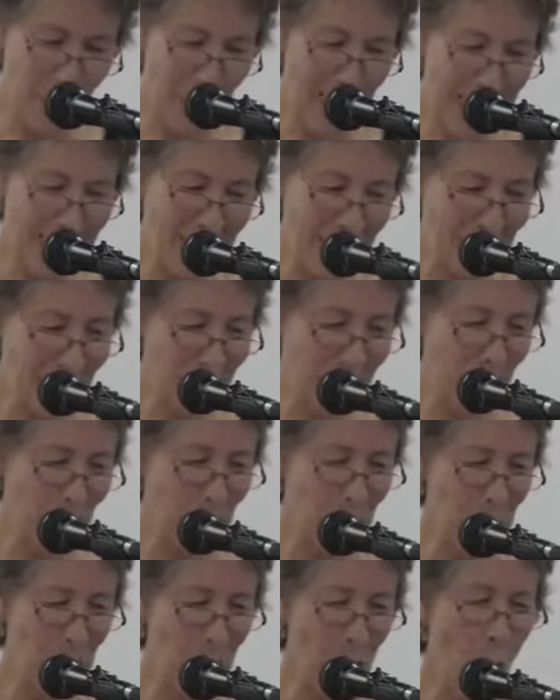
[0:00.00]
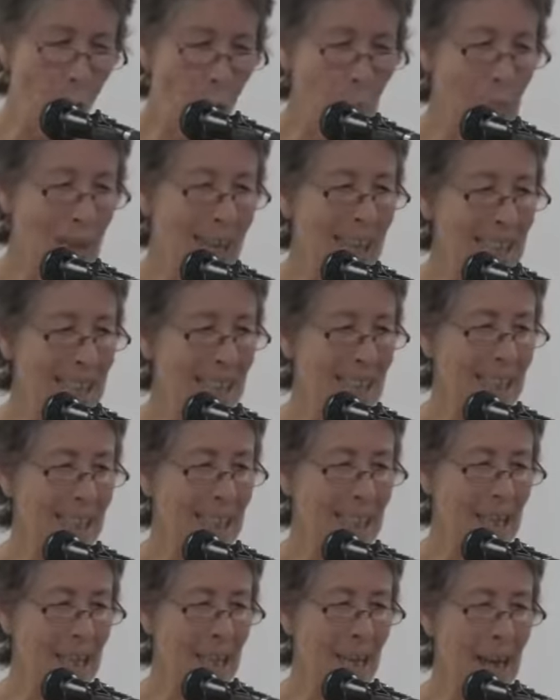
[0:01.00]
liberation to not be
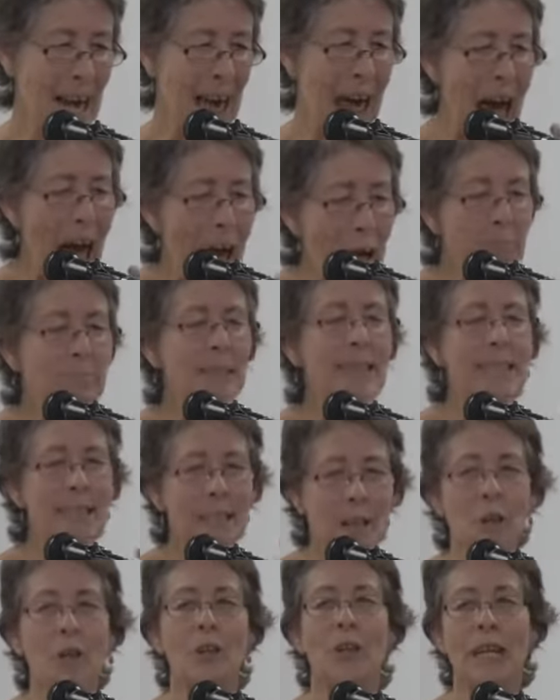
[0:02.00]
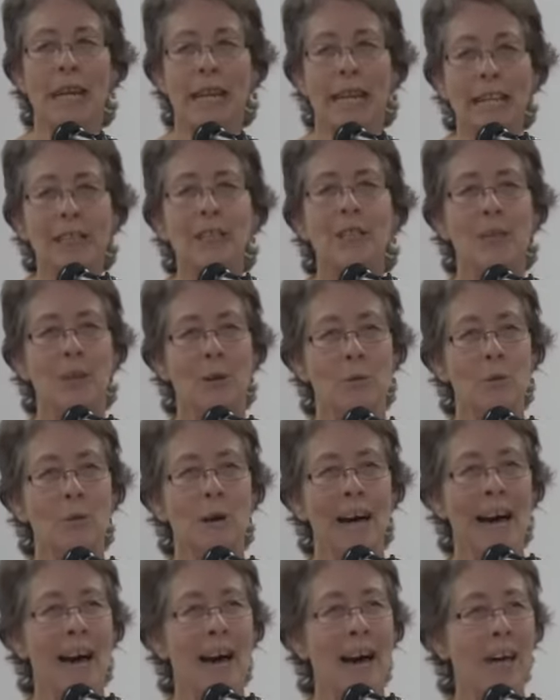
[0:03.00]
considered an absolutely integral
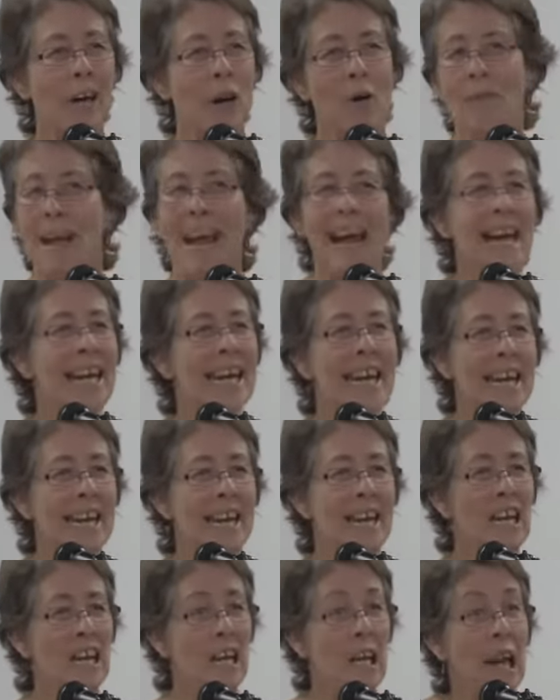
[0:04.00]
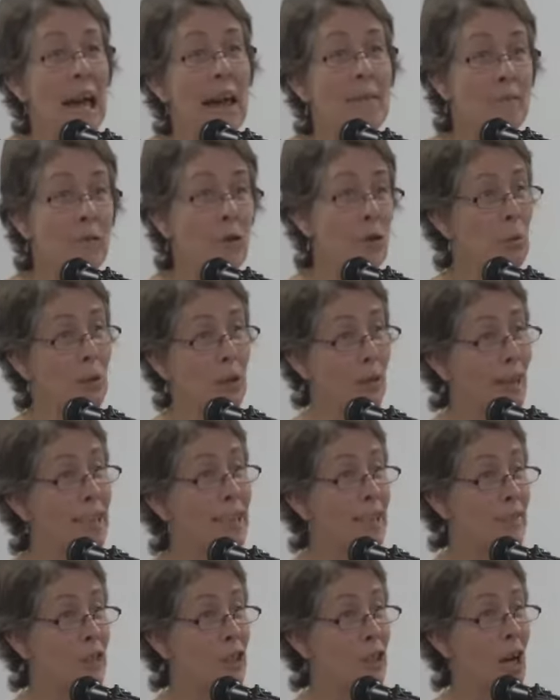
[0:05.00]
part of any left or
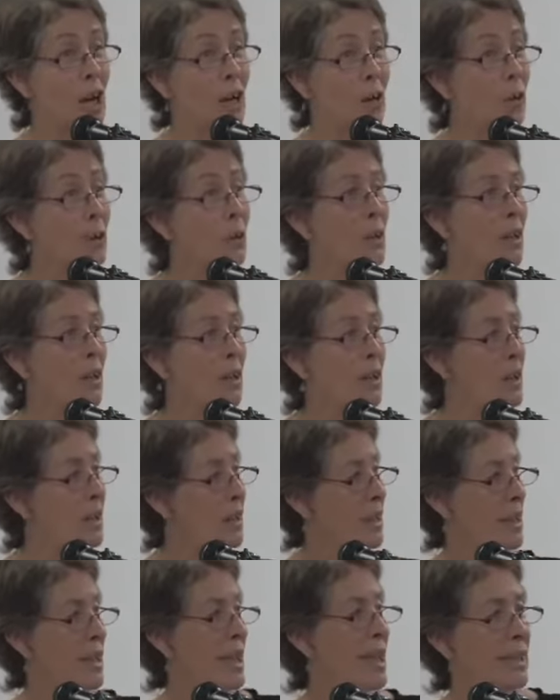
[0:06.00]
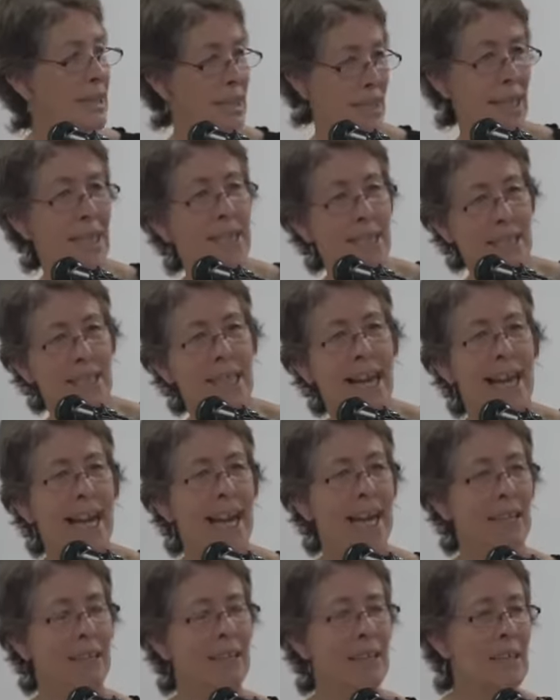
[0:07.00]
progressive struggle is a dead
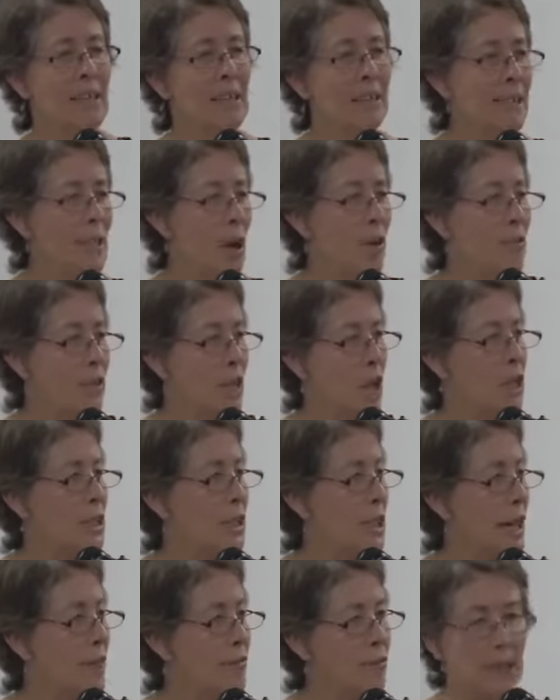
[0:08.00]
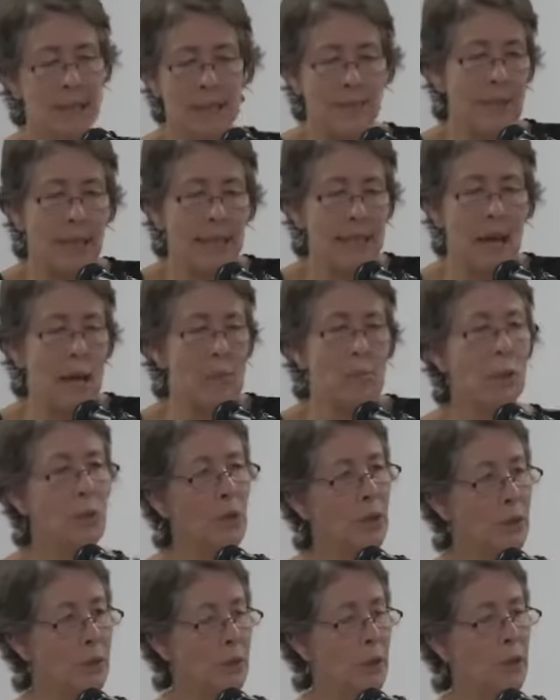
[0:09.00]
end. So for those leftists, for example,
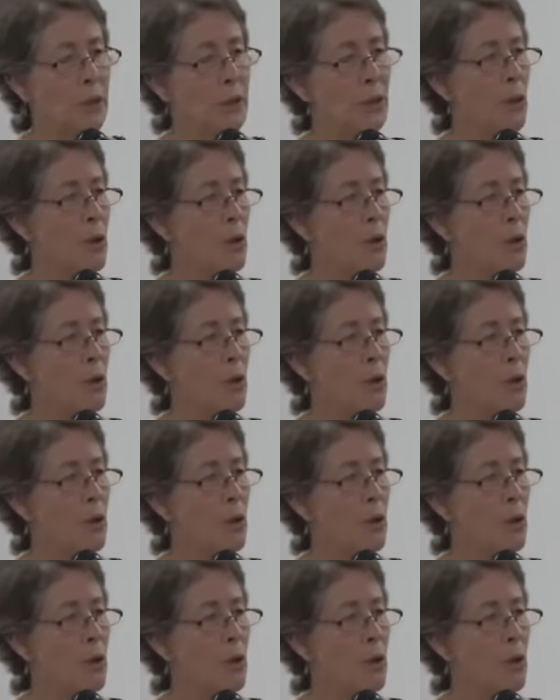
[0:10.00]
who